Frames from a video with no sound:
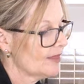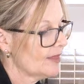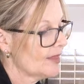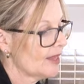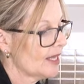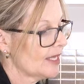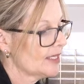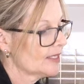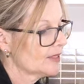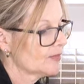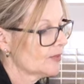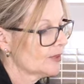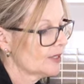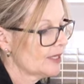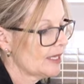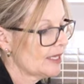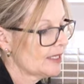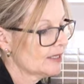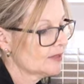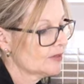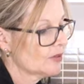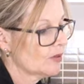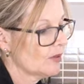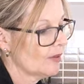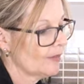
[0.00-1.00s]
that's what
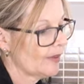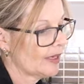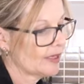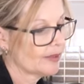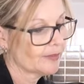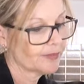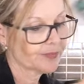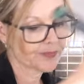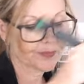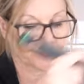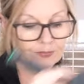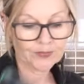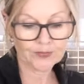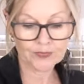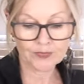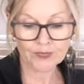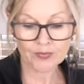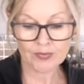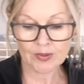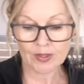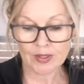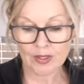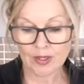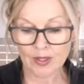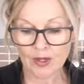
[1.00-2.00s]
that's all about.
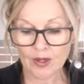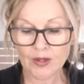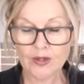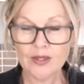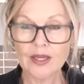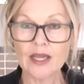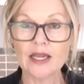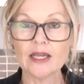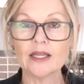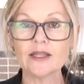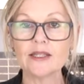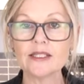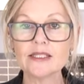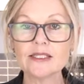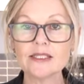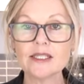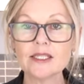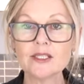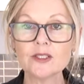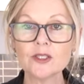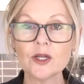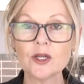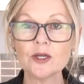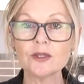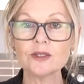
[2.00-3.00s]
Okay, this
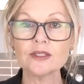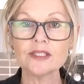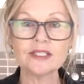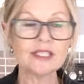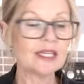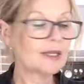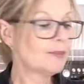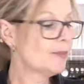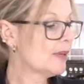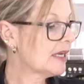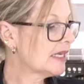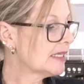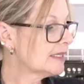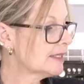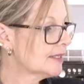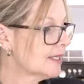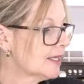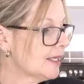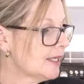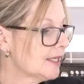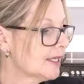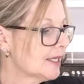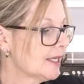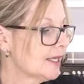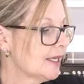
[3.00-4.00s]
internal steam
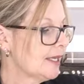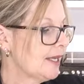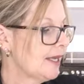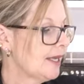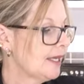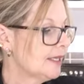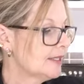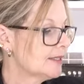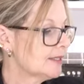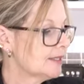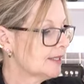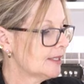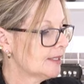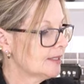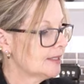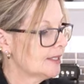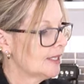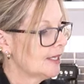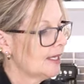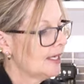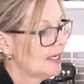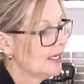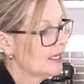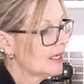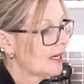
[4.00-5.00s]
basket, it sits
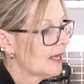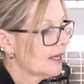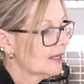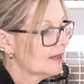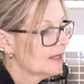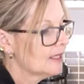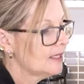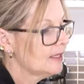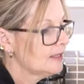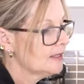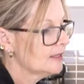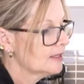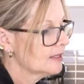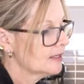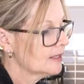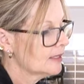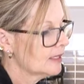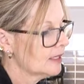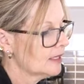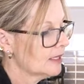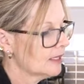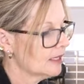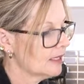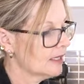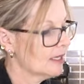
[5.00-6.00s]
in here like this,
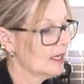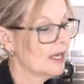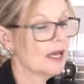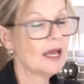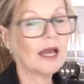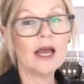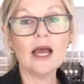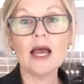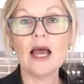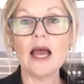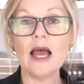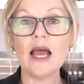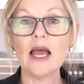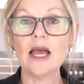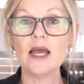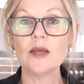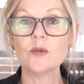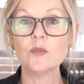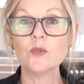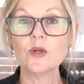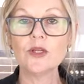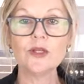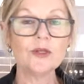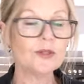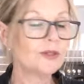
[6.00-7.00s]

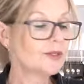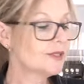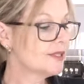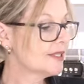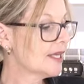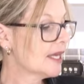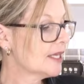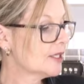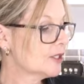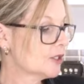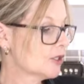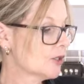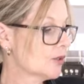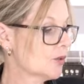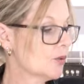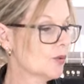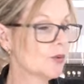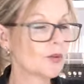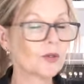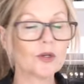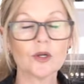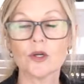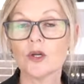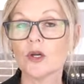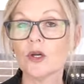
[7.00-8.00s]
and we use that to
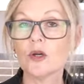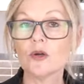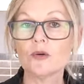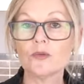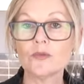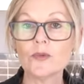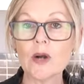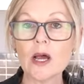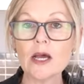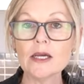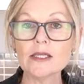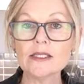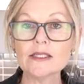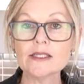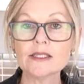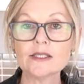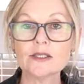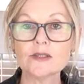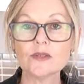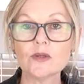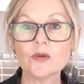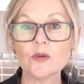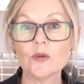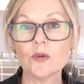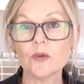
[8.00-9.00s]
cook
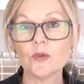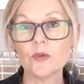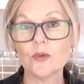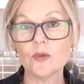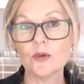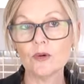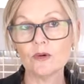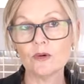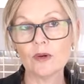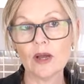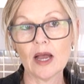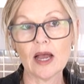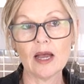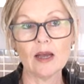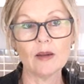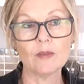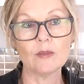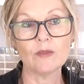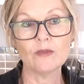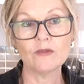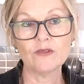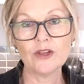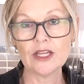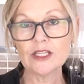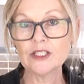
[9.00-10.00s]
rice or
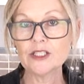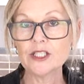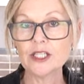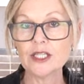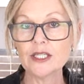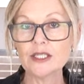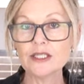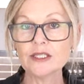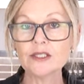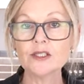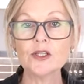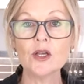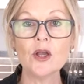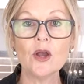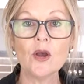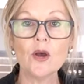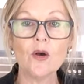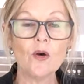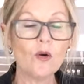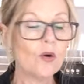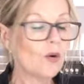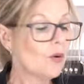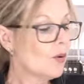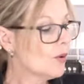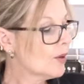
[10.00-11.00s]
um, veggies,
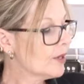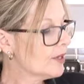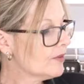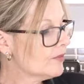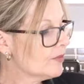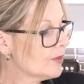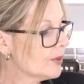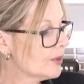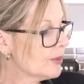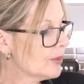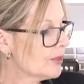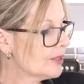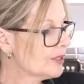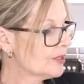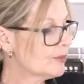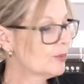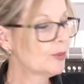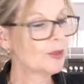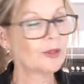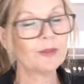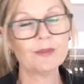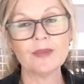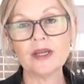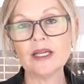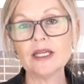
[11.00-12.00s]
or if we want to
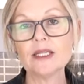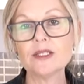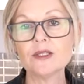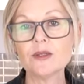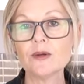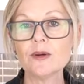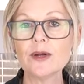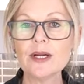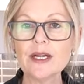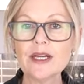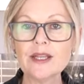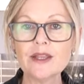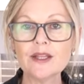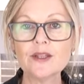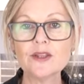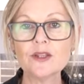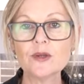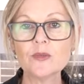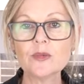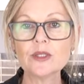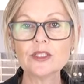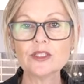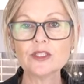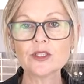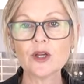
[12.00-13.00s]
put meat or anything
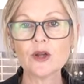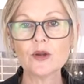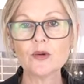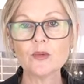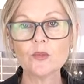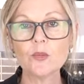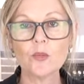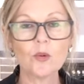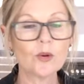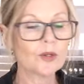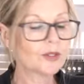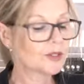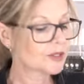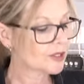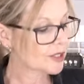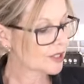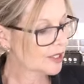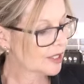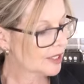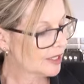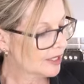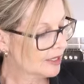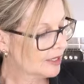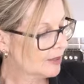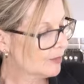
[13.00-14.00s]
that we don't want
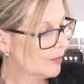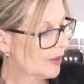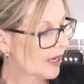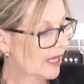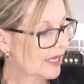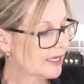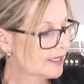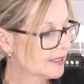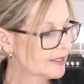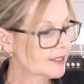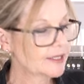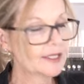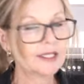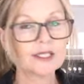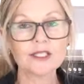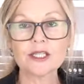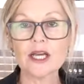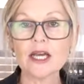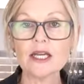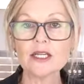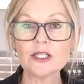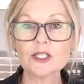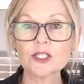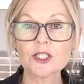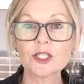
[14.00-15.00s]
the blades to
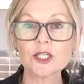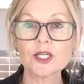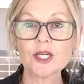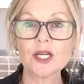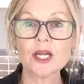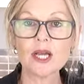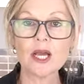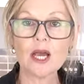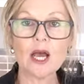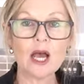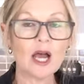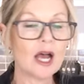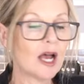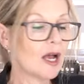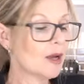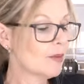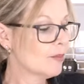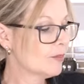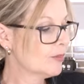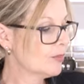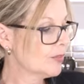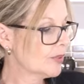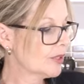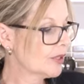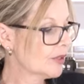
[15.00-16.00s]
touch,
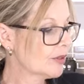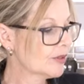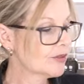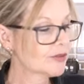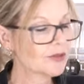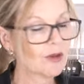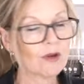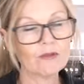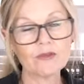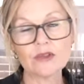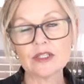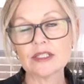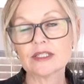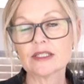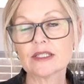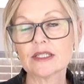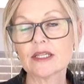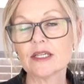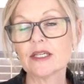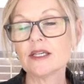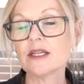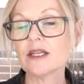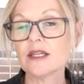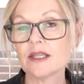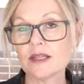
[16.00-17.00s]
um, because
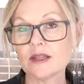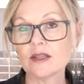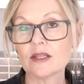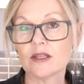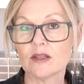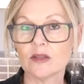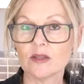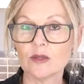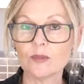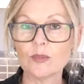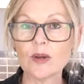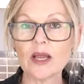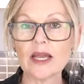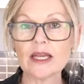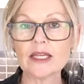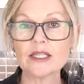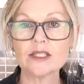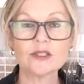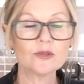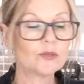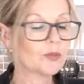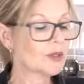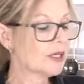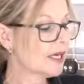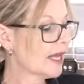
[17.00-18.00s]
obviously the
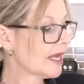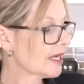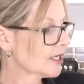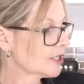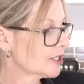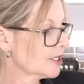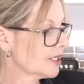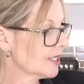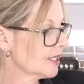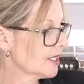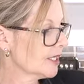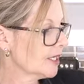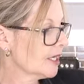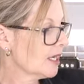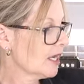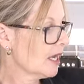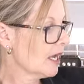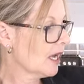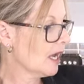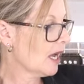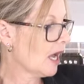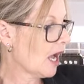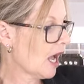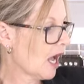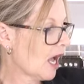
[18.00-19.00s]
blades will actually
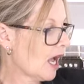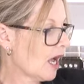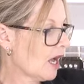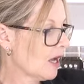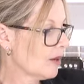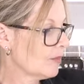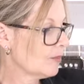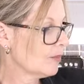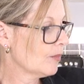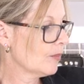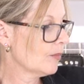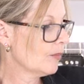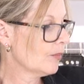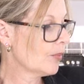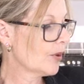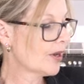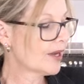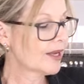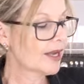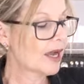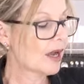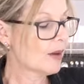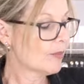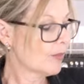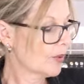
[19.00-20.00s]
um,
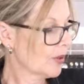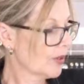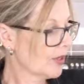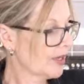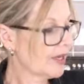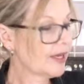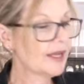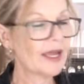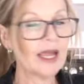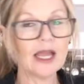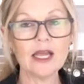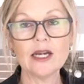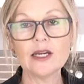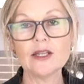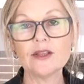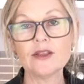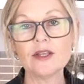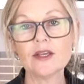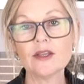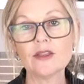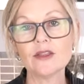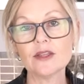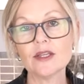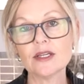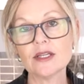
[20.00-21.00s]
break up
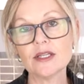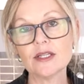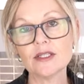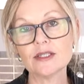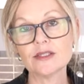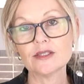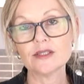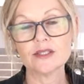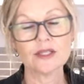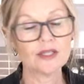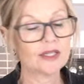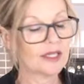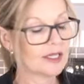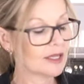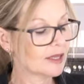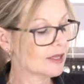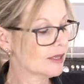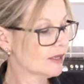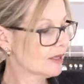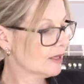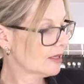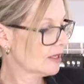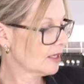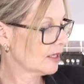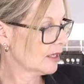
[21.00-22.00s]
anything that is
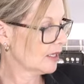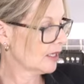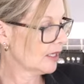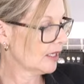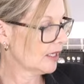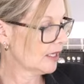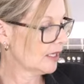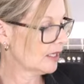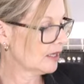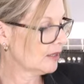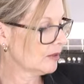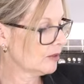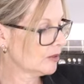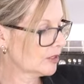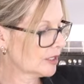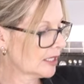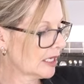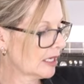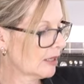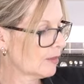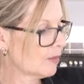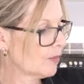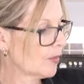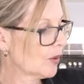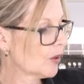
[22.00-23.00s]
in, in the T
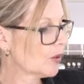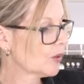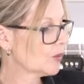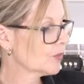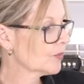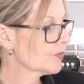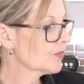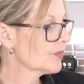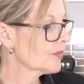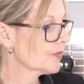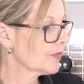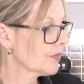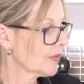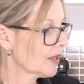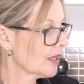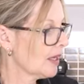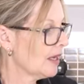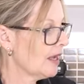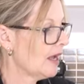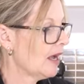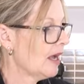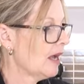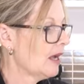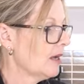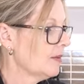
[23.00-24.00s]
M bowl.
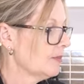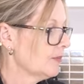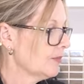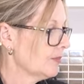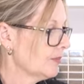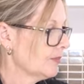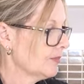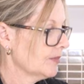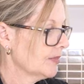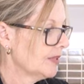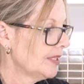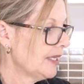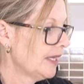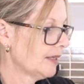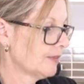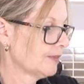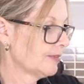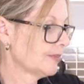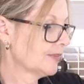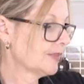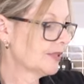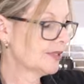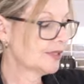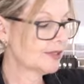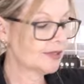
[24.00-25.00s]
Um, yeah,
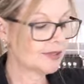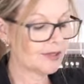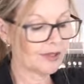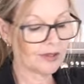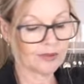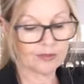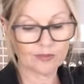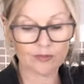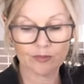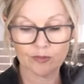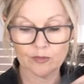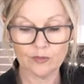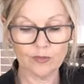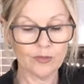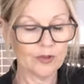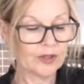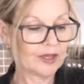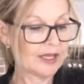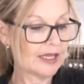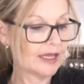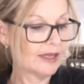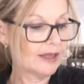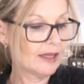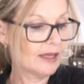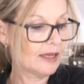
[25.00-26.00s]
so put
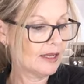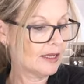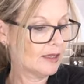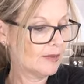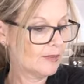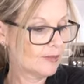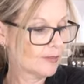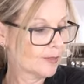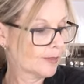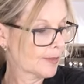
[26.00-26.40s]
that there,